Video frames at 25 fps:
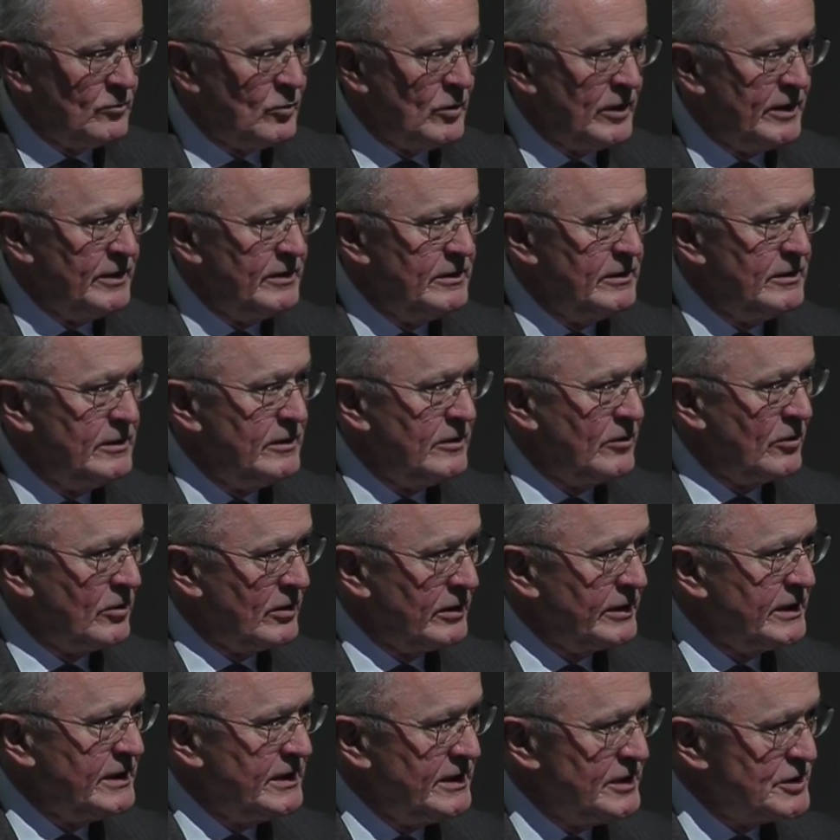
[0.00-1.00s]
One
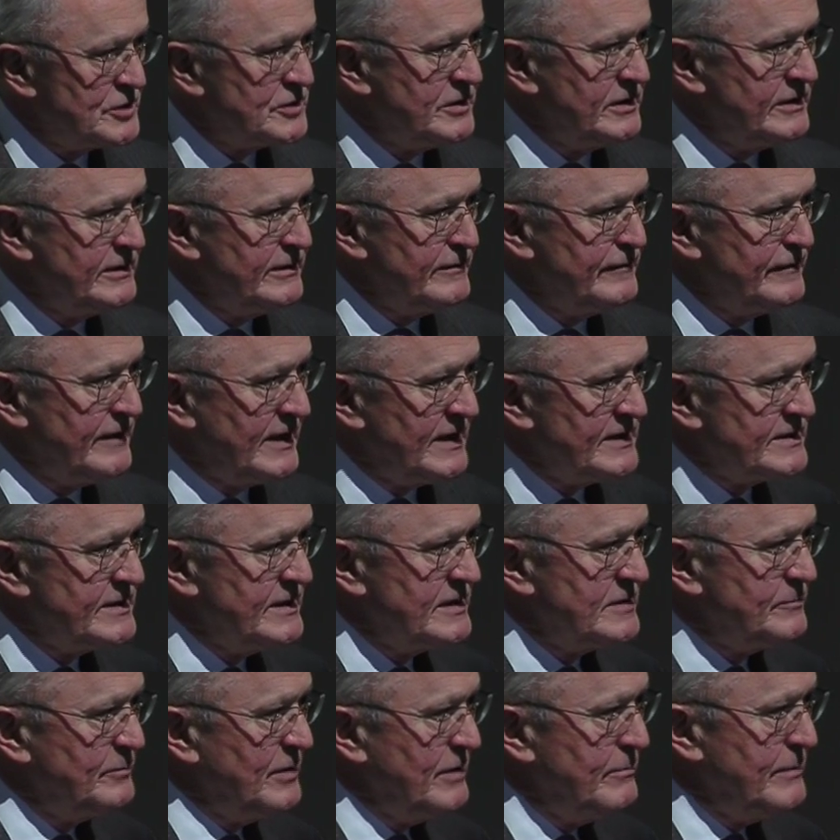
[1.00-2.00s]
early initiative, as
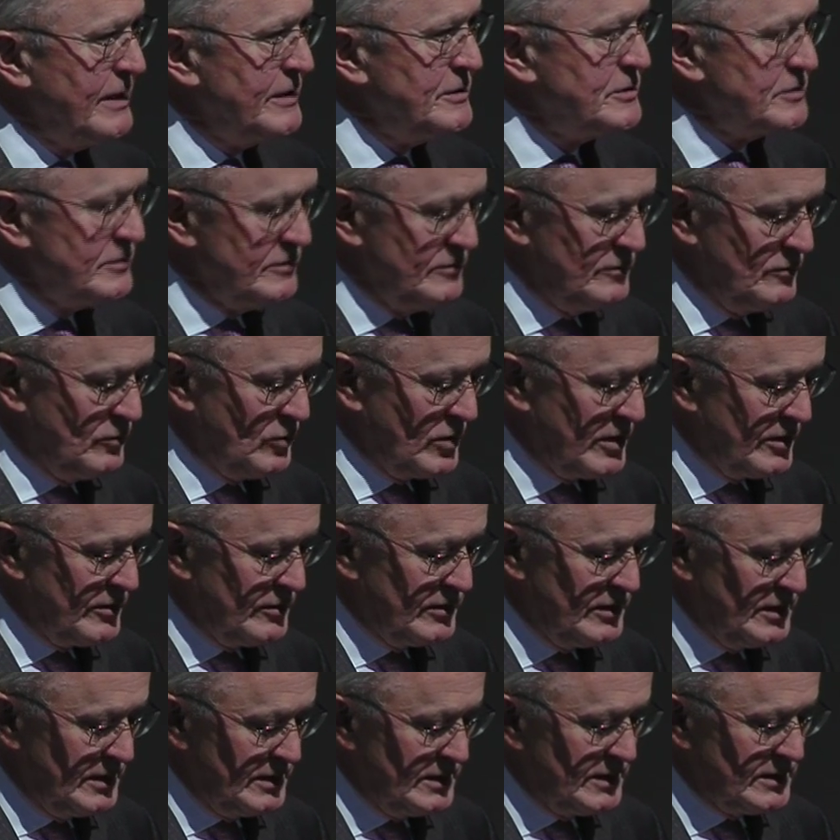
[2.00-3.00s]
has been mentioned, were
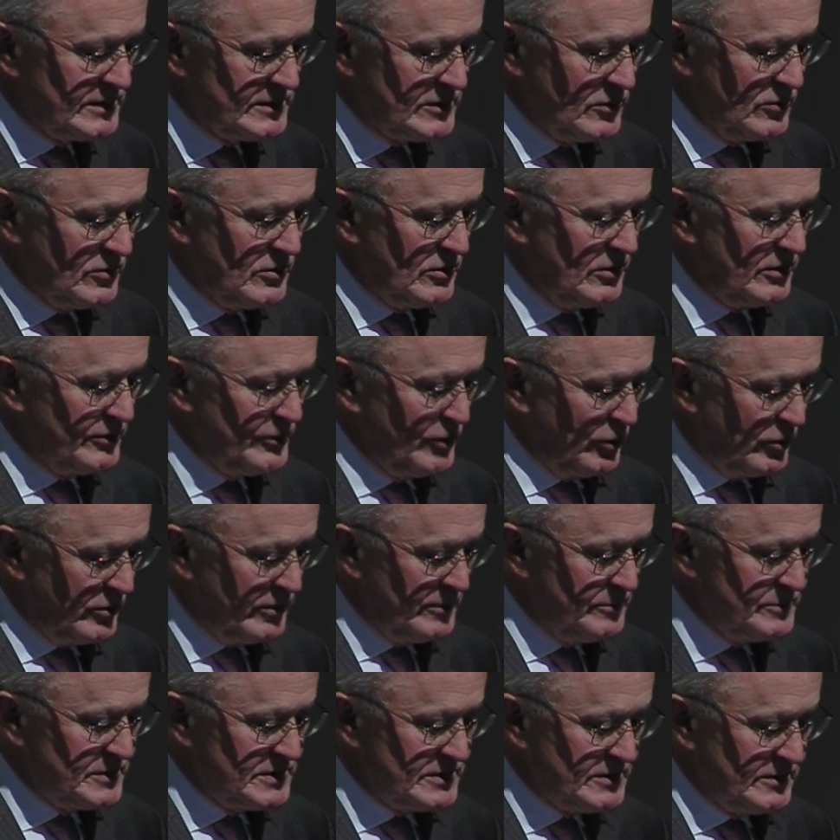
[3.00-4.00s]
the so-called
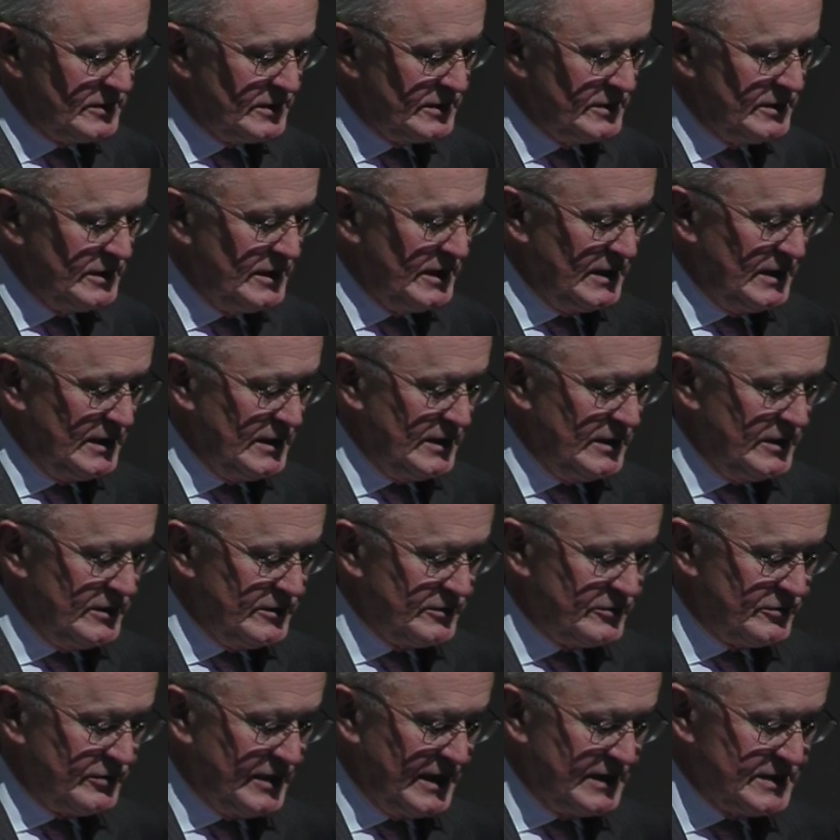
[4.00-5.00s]
norms on
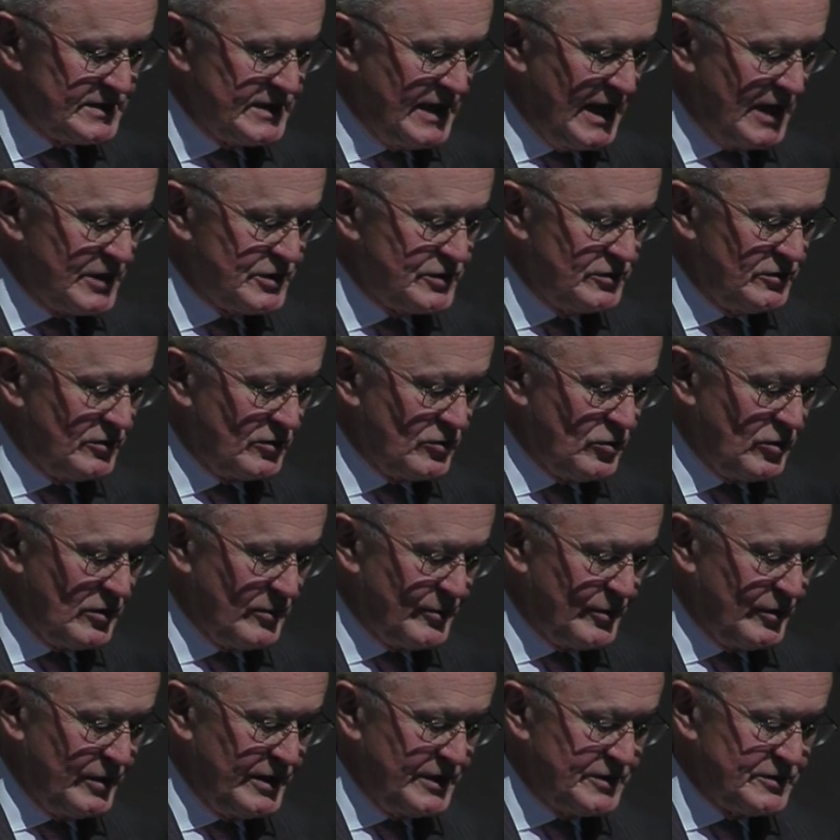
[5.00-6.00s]
transnational
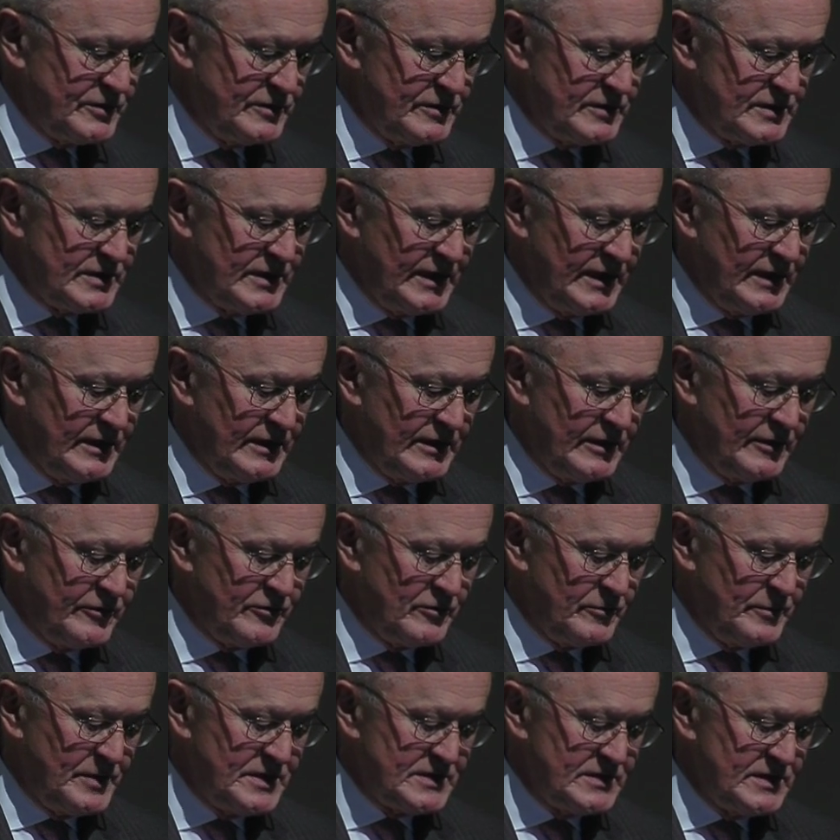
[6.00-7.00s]
corporations and
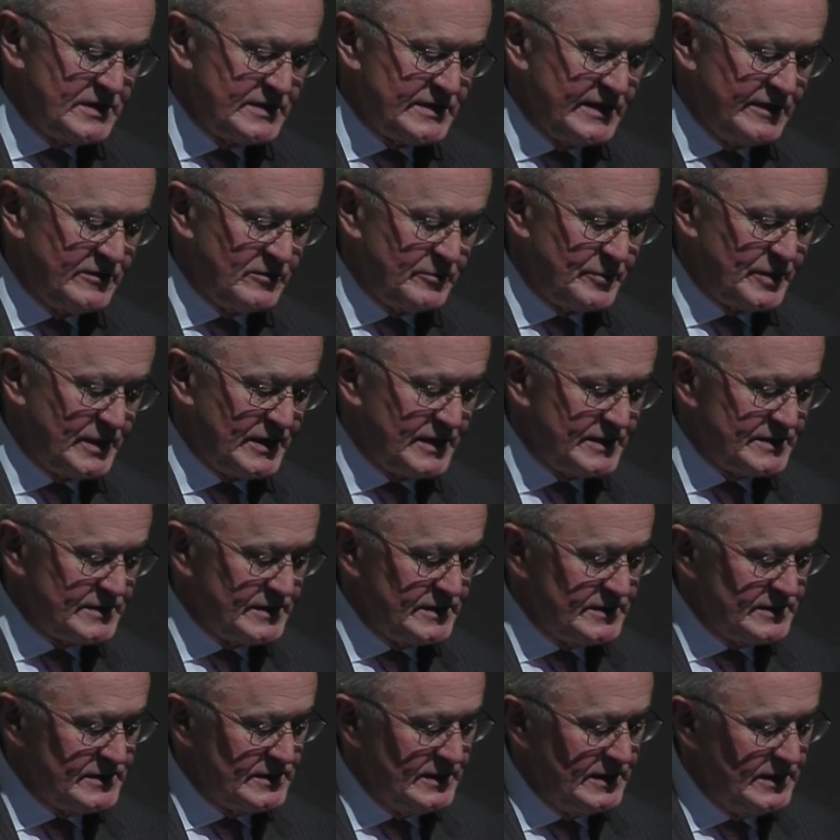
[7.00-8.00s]
other business
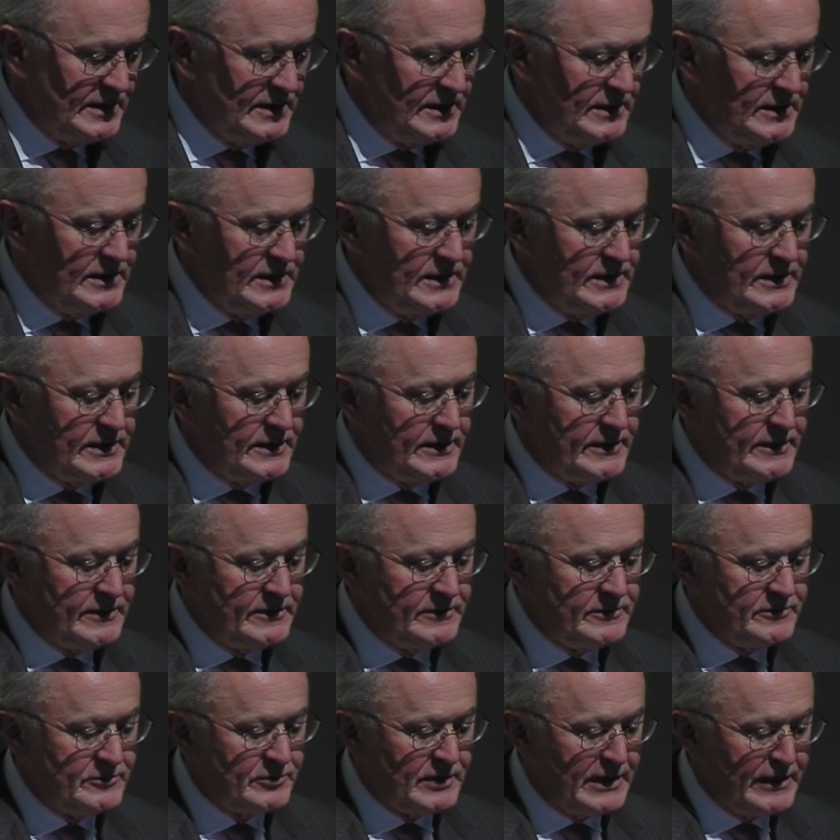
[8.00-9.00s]
enterprises,
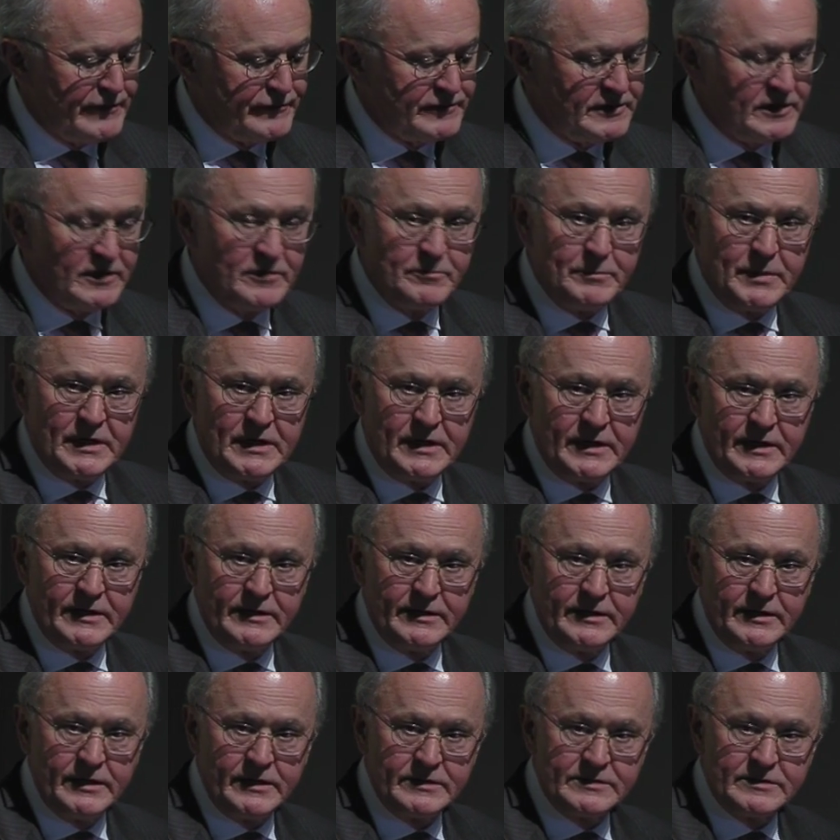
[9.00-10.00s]
drafted by
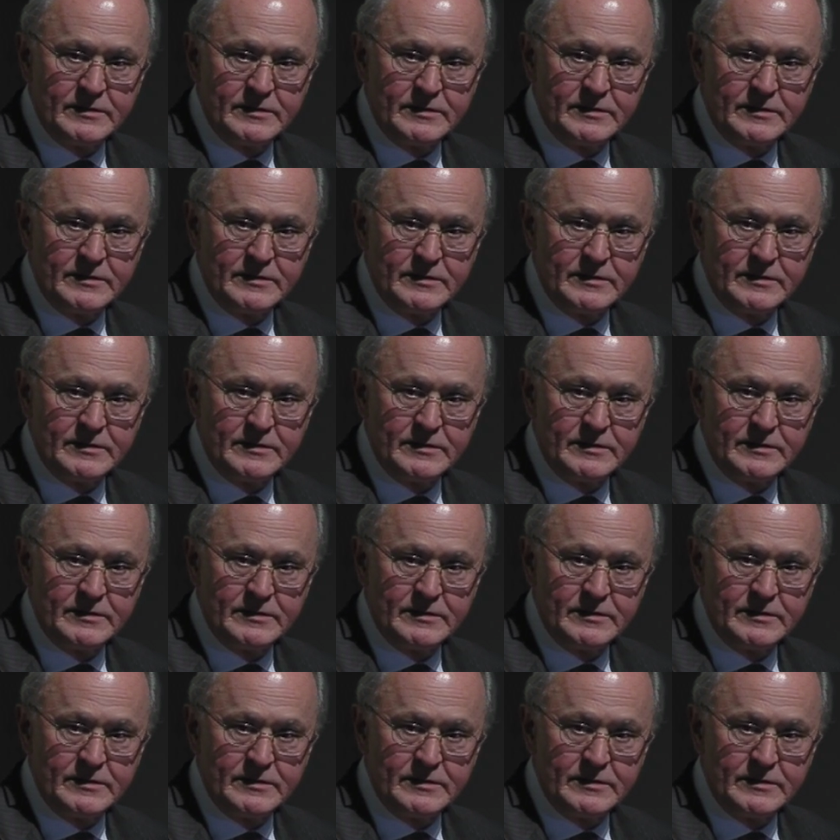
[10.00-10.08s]
a